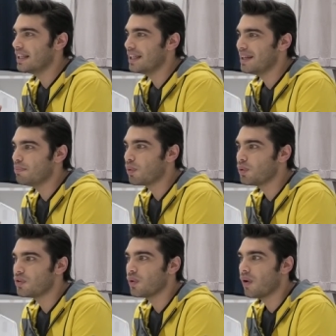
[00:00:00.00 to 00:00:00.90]
he,
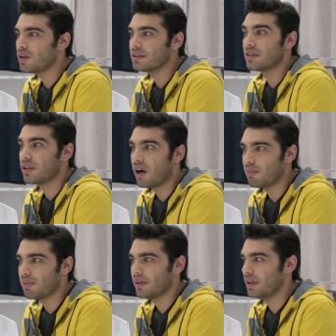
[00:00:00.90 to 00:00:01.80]
put you on the
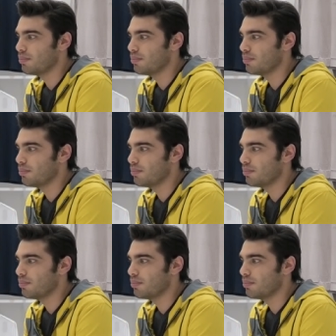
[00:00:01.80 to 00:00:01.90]
top he